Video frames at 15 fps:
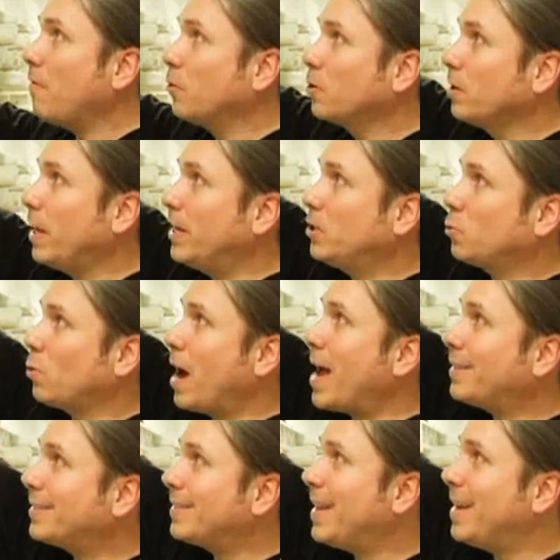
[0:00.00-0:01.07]
Everglades
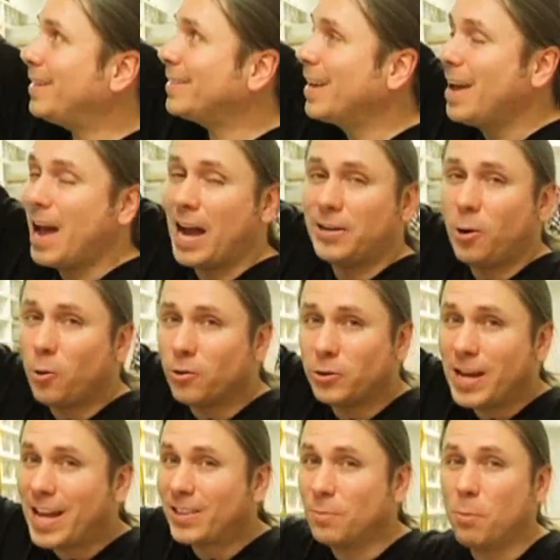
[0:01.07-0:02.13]
rat snakes. I know
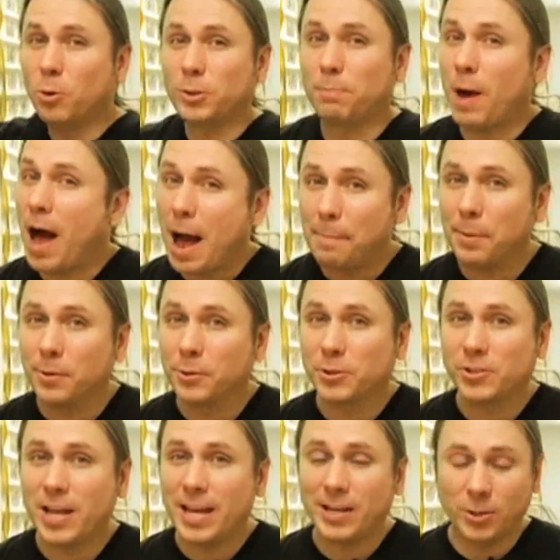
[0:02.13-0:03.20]
they're not the most popular
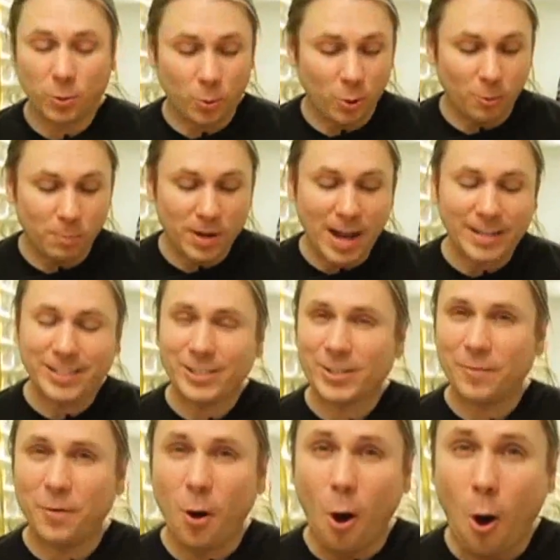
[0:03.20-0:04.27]
snake in the world, but I
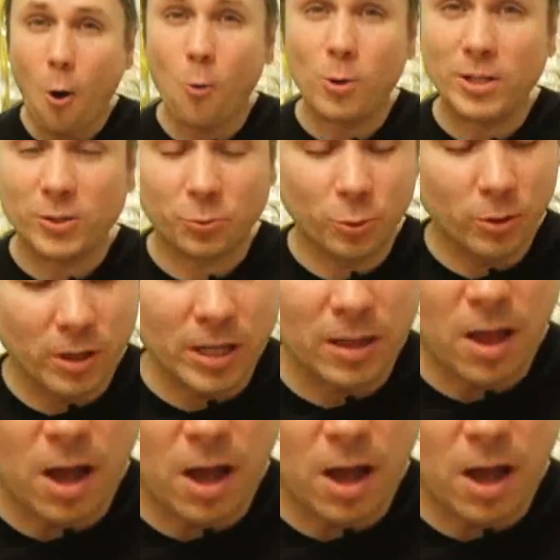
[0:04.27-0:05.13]
just have always really